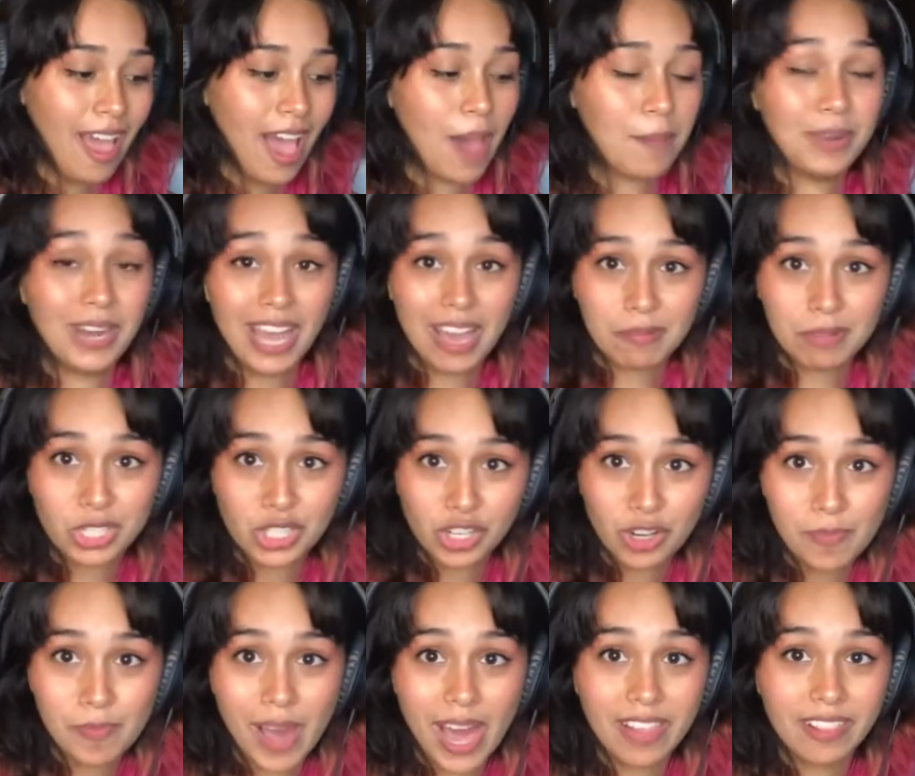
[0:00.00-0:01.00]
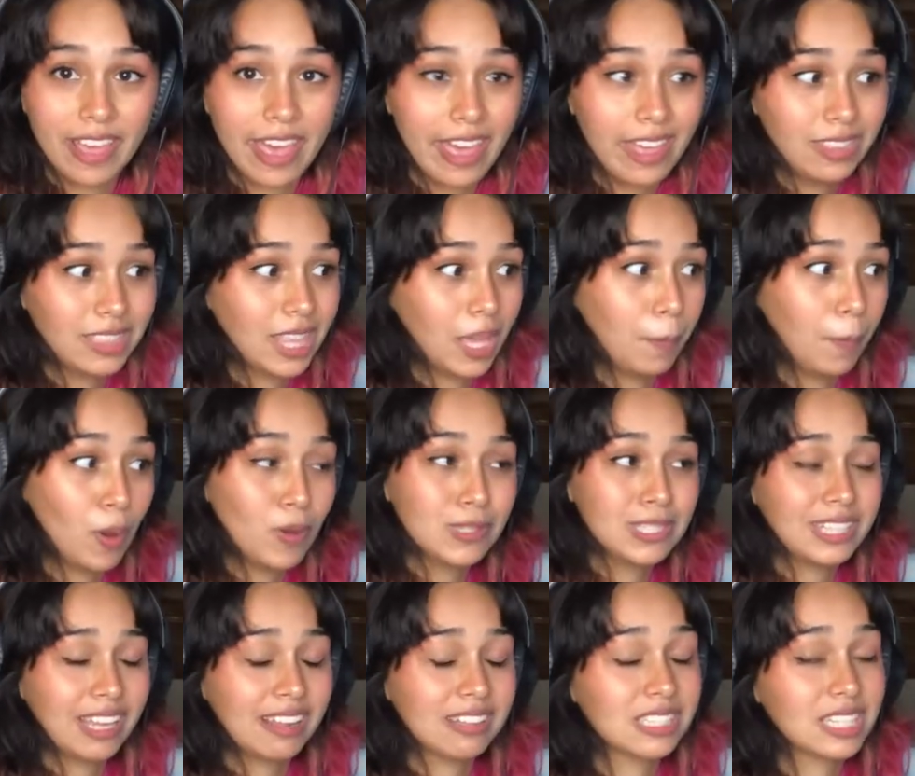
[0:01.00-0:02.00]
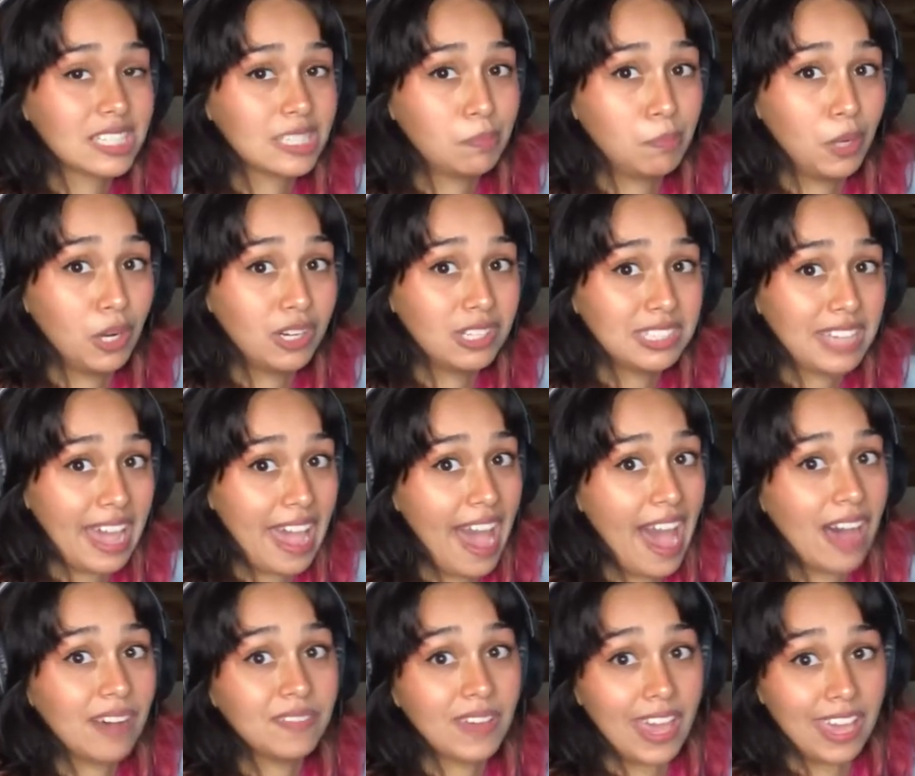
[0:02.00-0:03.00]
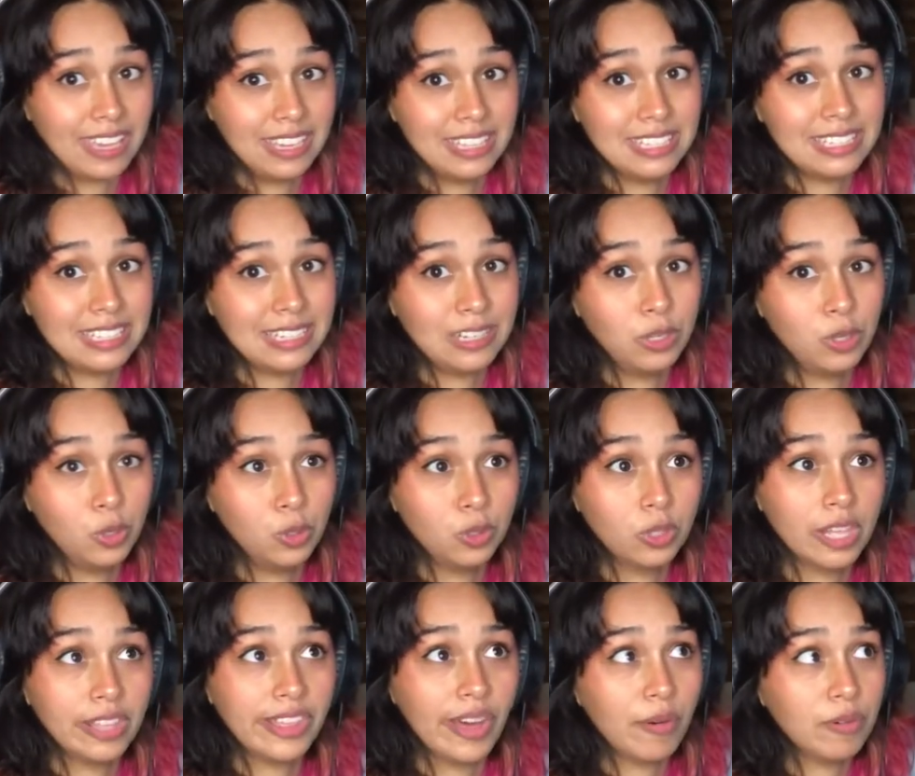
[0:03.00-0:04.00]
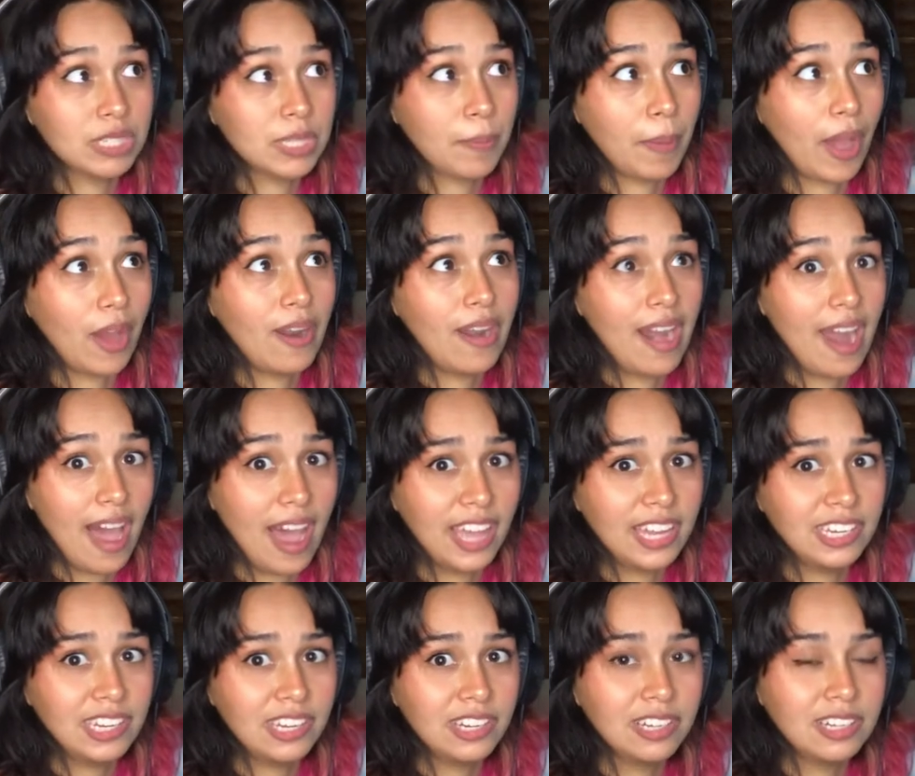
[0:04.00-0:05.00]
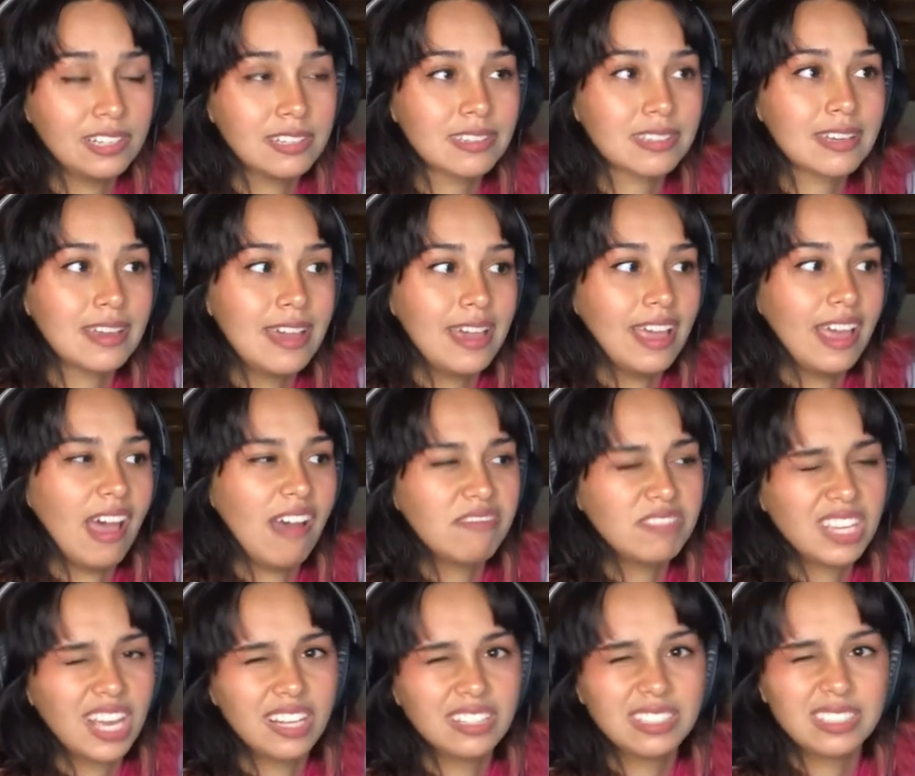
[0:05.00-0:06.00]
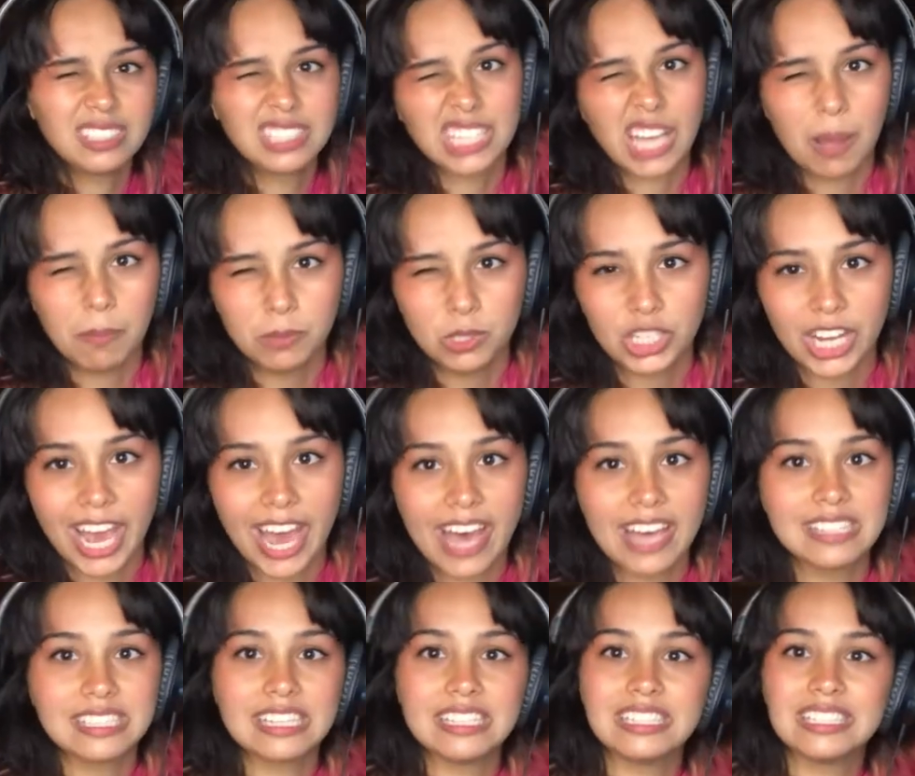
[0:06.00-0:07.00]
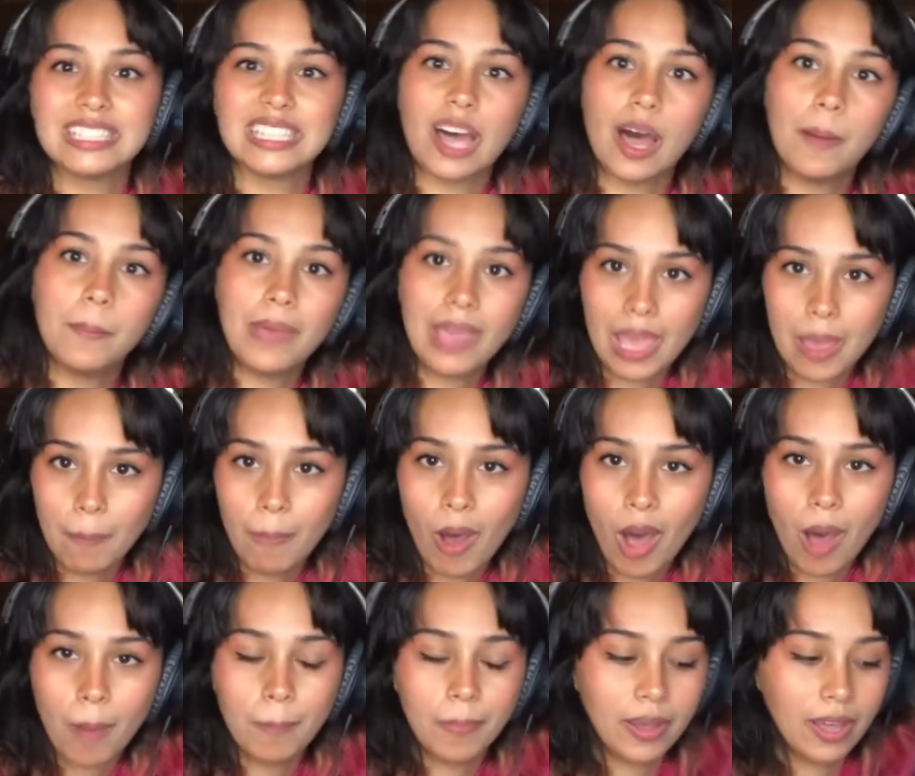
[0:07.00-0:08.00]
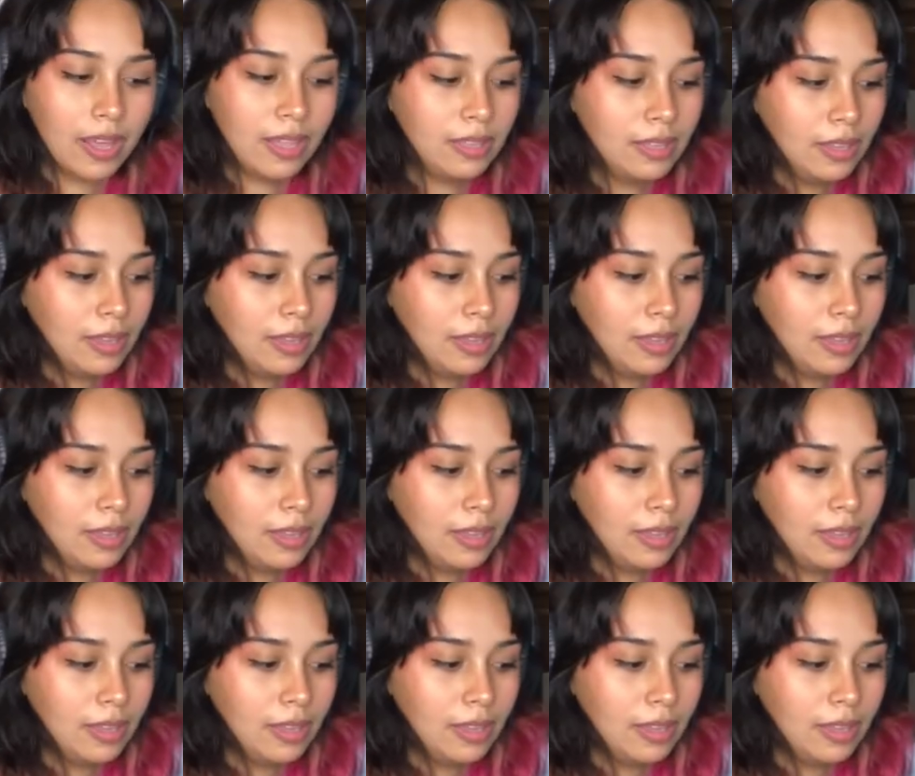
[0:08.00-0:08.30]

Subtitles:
I'm an amateur in ballet. The most dance experience I have is in hula. That was about 9 years. I've done some jazz and some hip hop, but